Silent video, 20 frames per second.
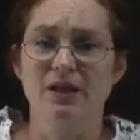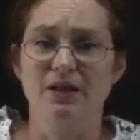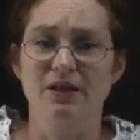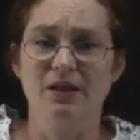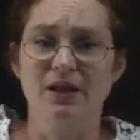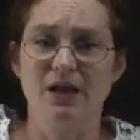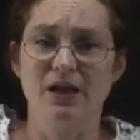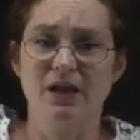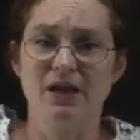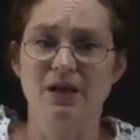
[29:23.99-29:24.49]

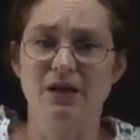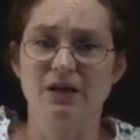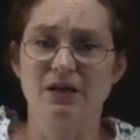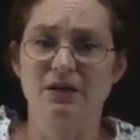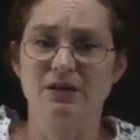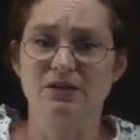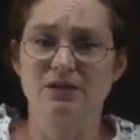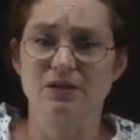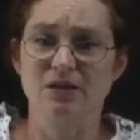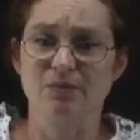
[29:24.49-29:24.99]

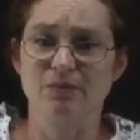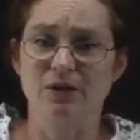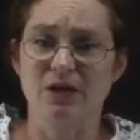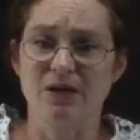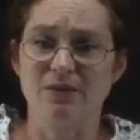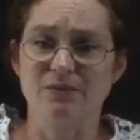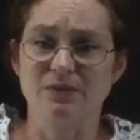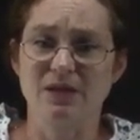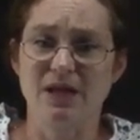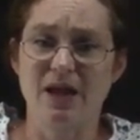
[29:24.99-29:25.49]
they
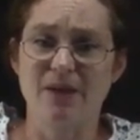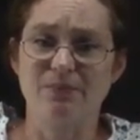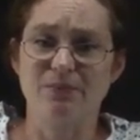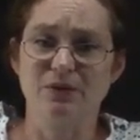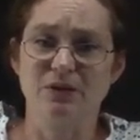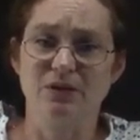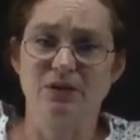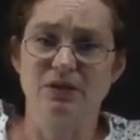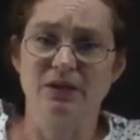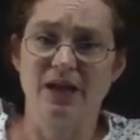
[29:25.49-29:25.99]
sometimes
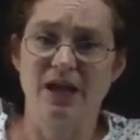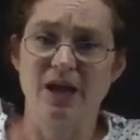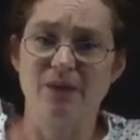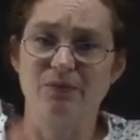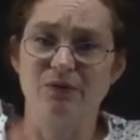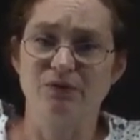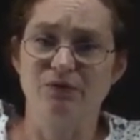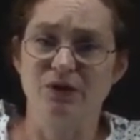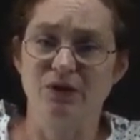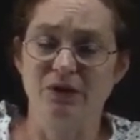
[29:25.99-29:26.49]
happen, they
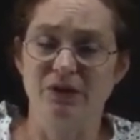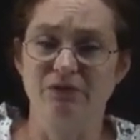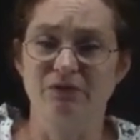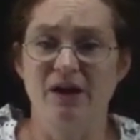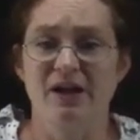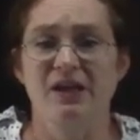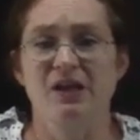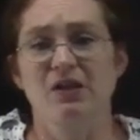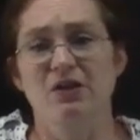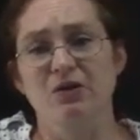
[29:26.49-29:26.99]
happen fairly
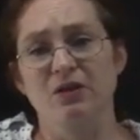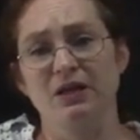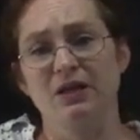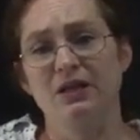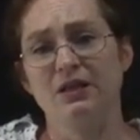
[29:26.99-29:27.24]
regularly.